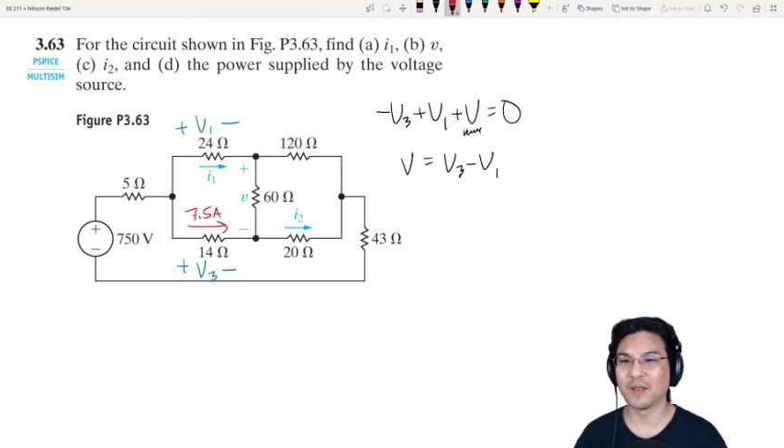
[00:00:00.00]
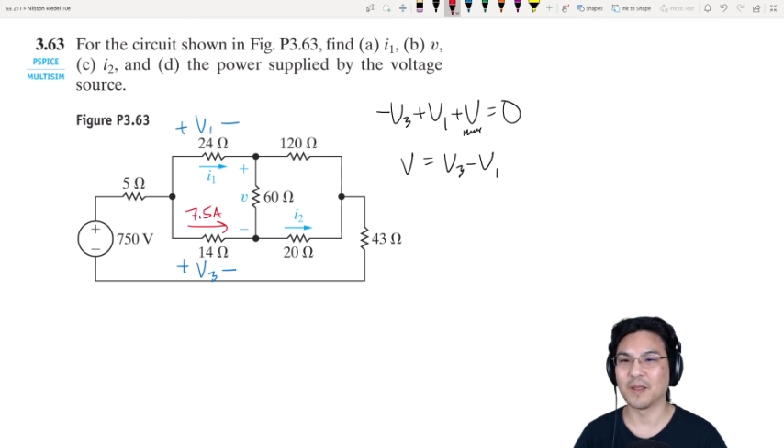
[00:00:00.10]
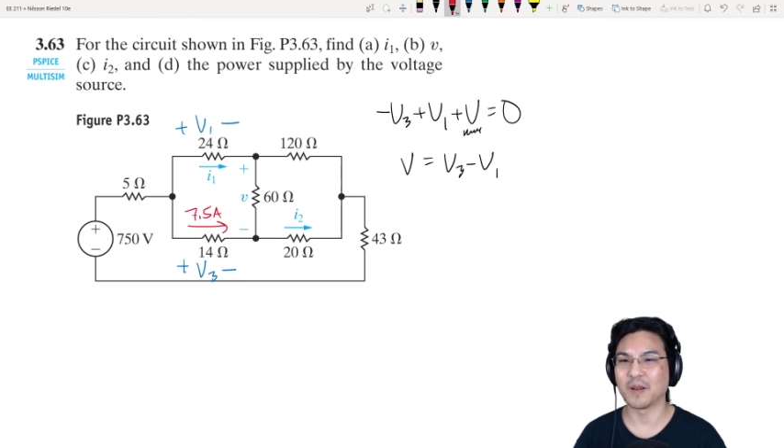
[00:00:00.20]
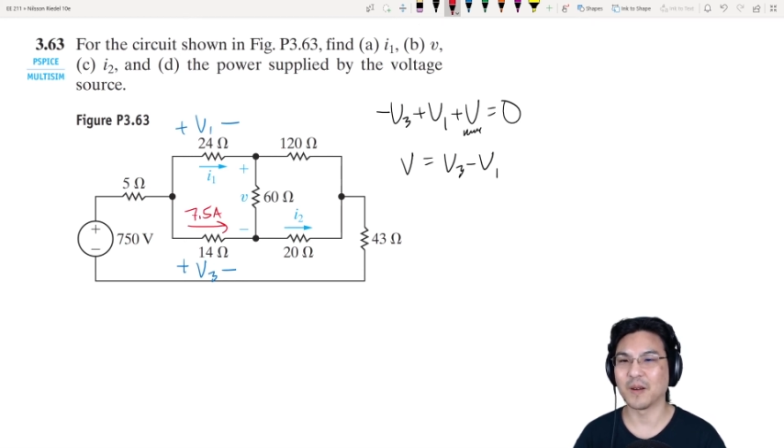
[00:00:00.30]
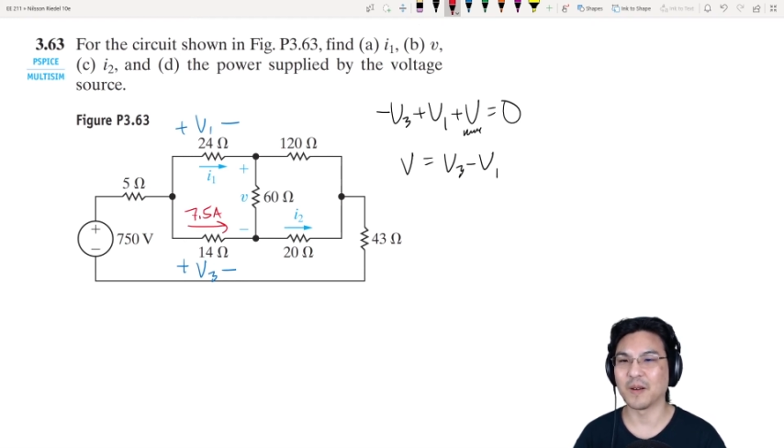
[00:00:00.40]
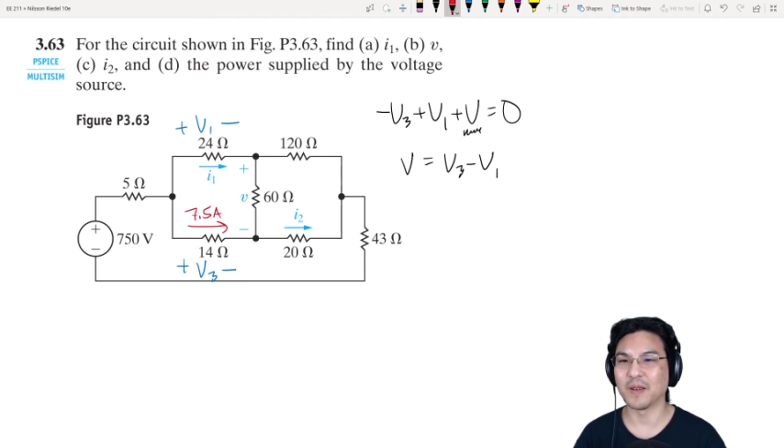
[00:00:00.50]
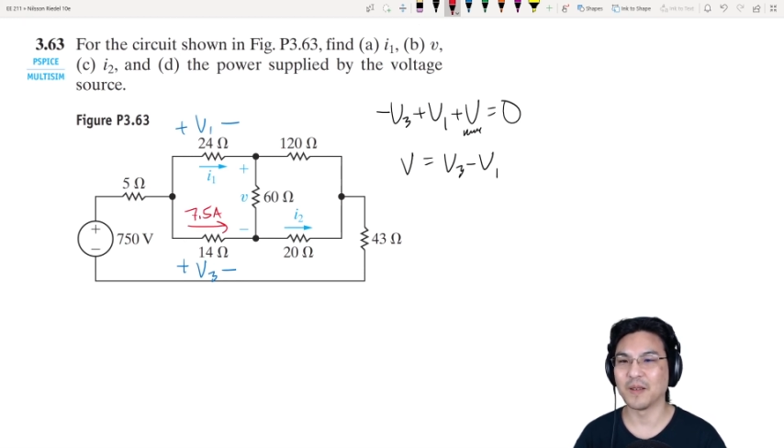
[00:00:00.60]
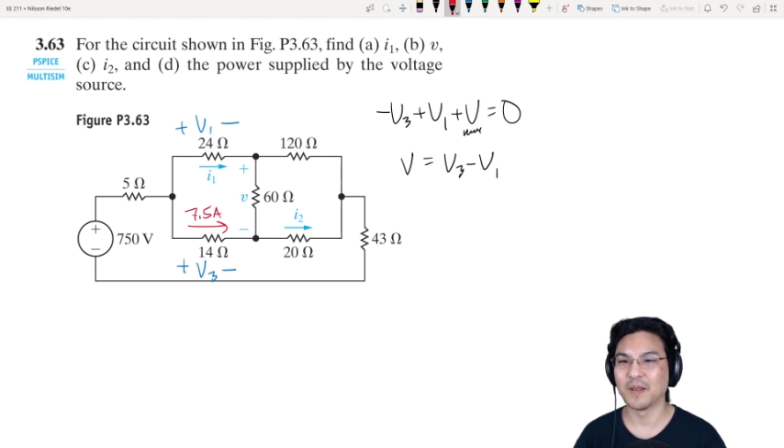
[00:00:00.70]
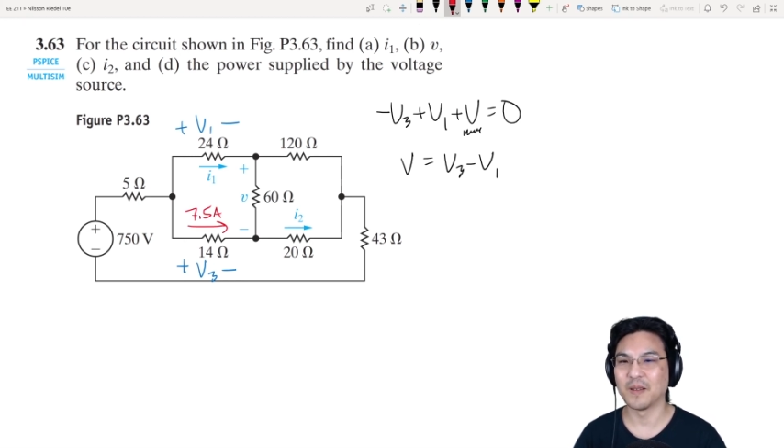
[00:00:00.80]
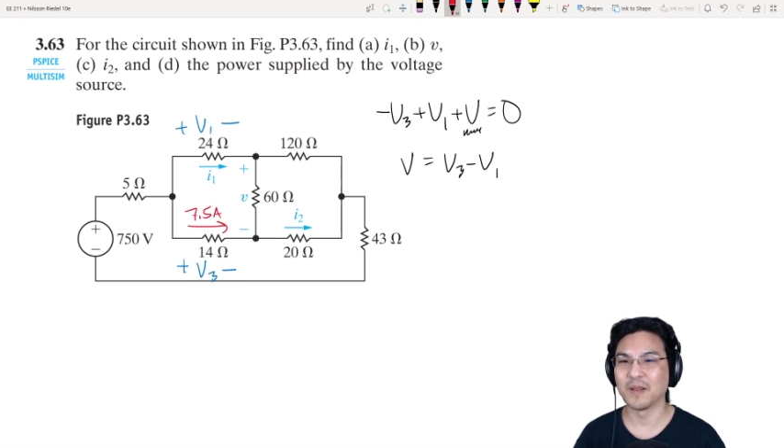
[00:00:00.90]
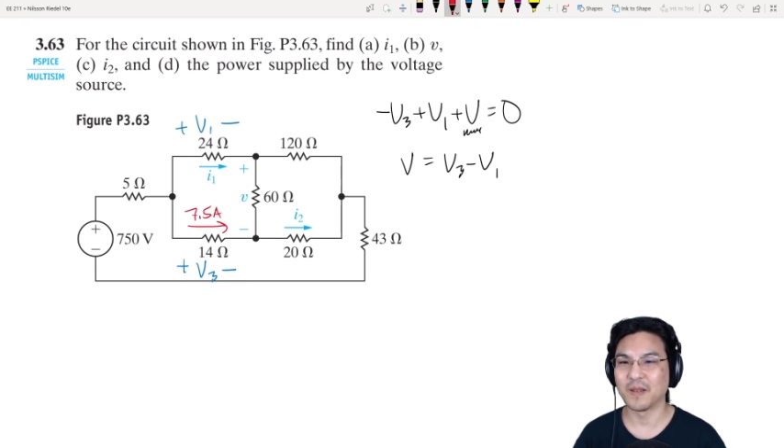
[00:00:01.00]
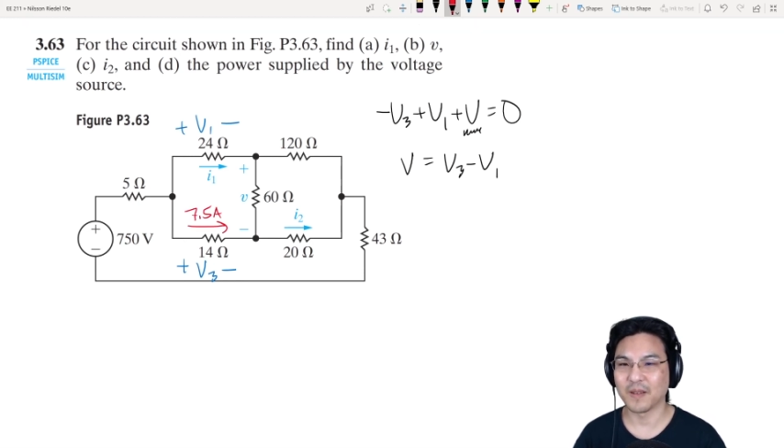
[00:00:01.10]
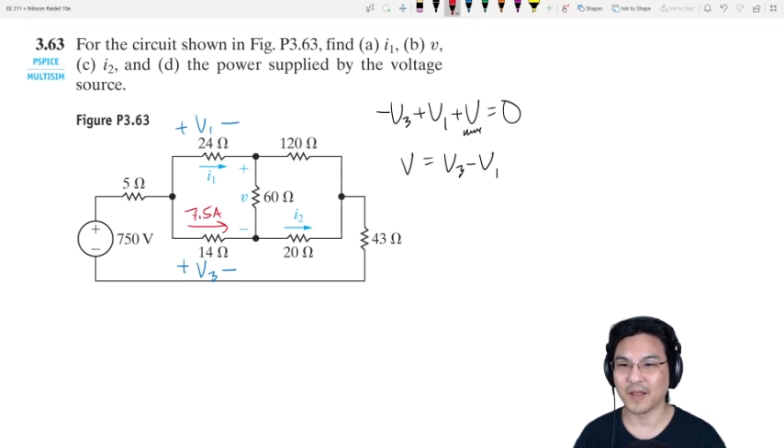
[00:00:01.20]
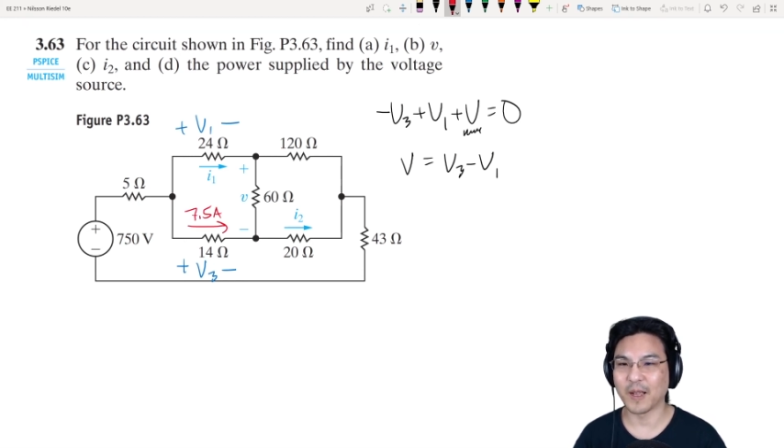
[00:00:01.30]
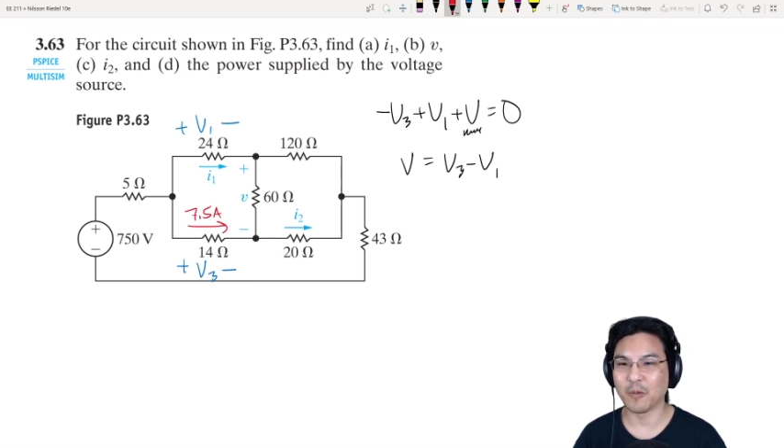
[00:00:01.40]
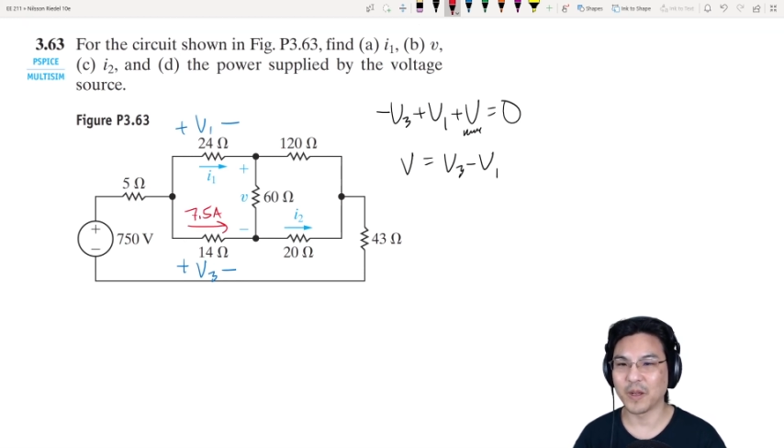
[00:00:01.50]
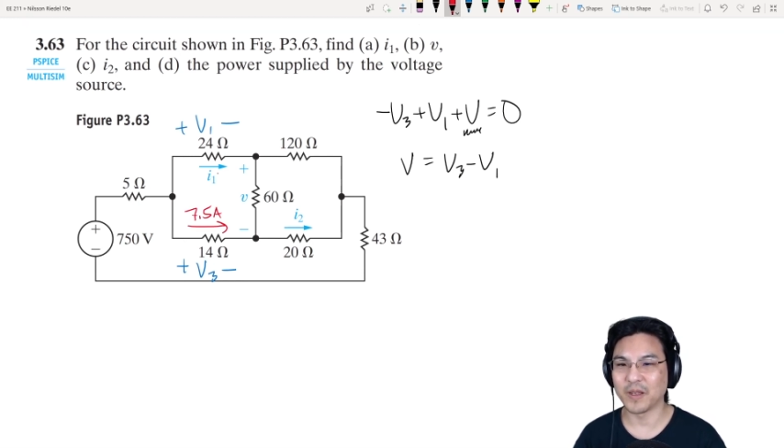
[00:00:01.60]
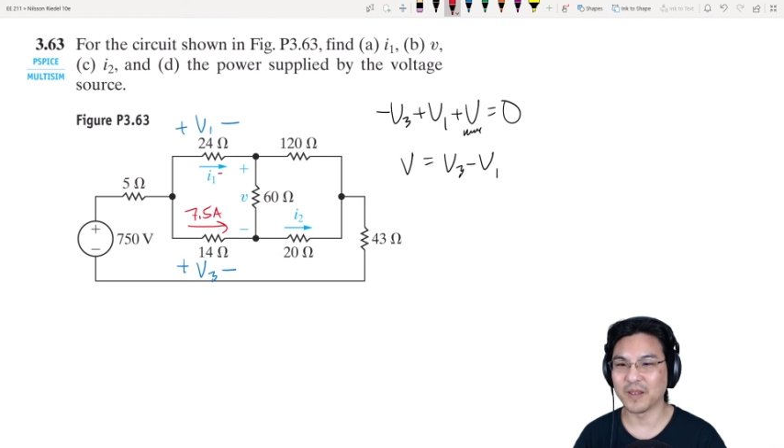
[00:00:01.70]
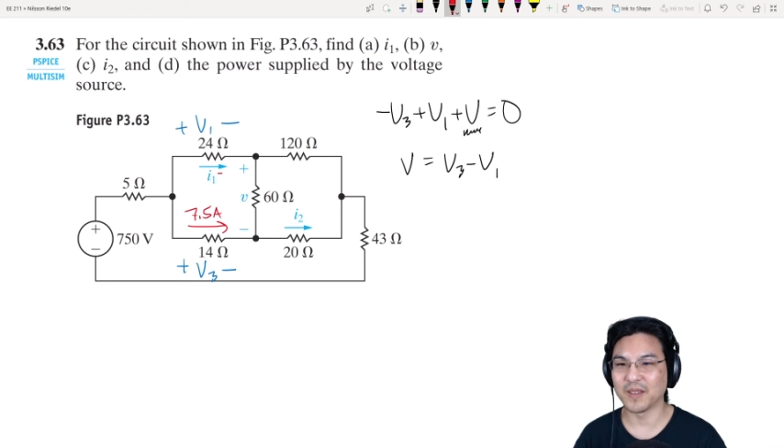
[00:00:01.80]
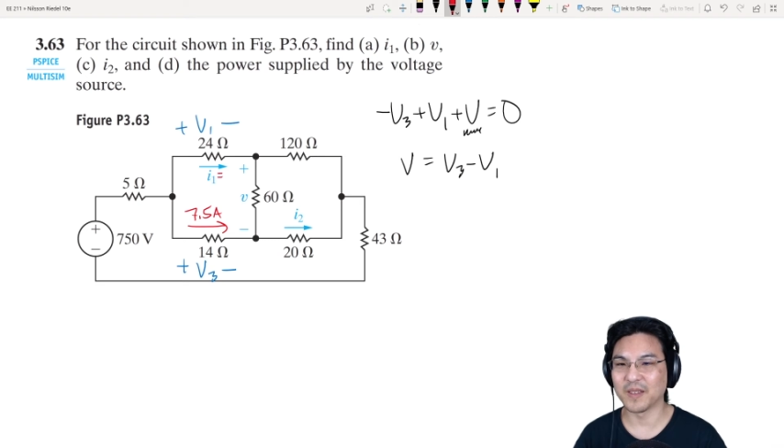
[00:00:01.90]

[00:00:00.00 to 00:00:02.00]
The current I1